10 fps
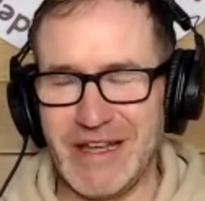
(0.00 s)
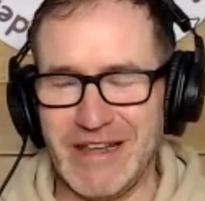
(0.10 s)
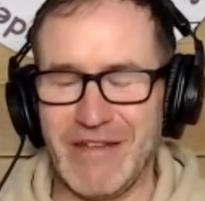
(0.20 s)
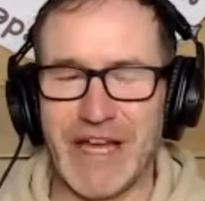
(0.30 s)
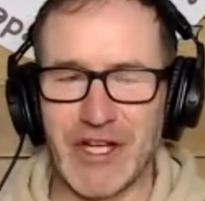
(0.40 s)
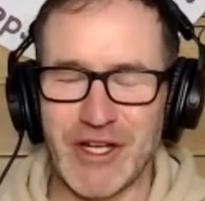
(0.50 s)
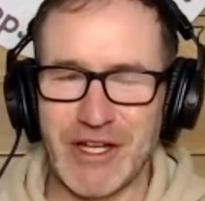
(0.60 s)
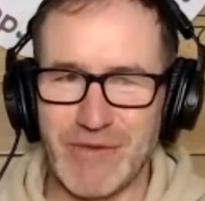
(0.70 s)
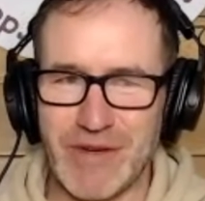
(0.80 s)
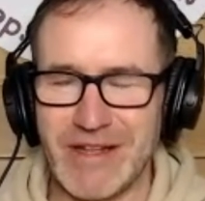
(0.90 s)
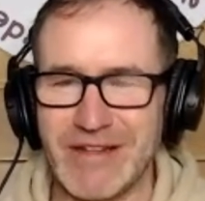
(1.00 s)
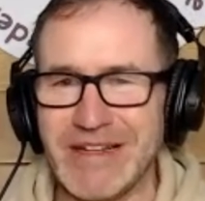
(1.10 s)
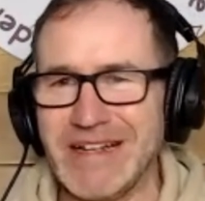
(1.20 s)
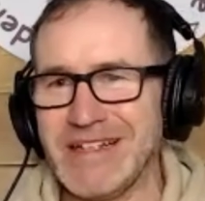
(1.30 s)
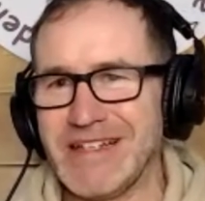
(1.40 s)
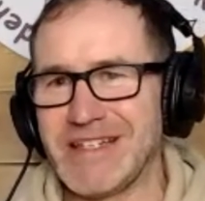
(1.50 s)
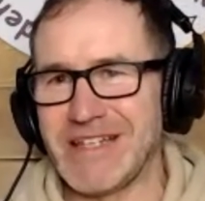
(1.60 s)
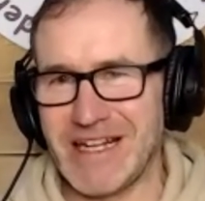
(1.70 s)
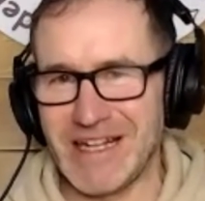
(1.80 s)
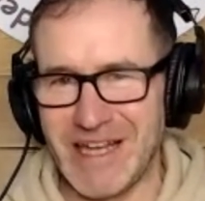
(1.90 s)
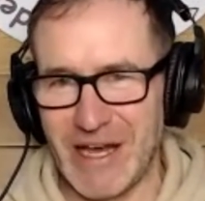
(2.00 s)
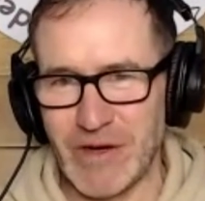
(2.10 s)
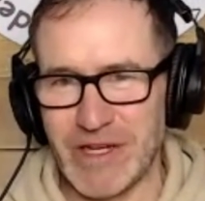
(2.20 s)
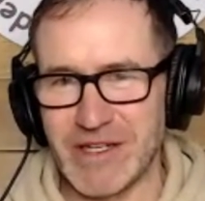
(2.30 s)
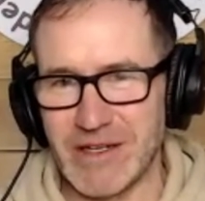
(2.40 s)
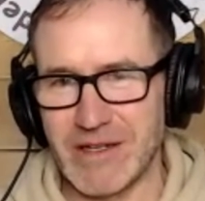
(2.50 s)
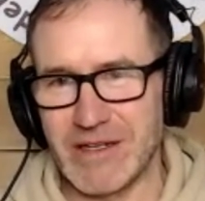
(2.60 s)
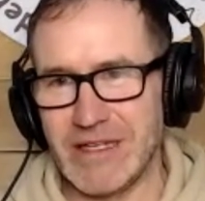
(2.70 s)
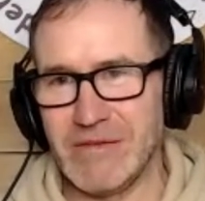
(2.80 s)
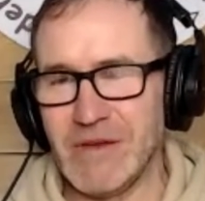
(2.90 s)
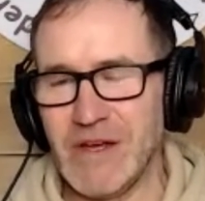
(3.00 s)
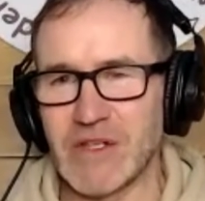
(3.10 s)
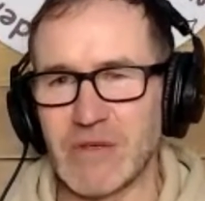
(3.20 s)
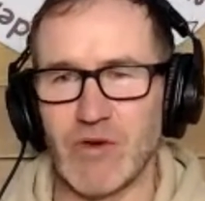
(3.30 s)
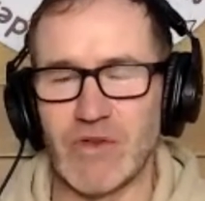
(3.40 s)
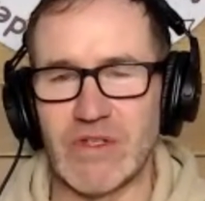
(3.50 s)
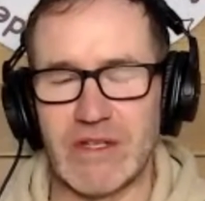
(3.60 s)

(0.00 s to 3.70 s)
eventually will settle down into I suppose,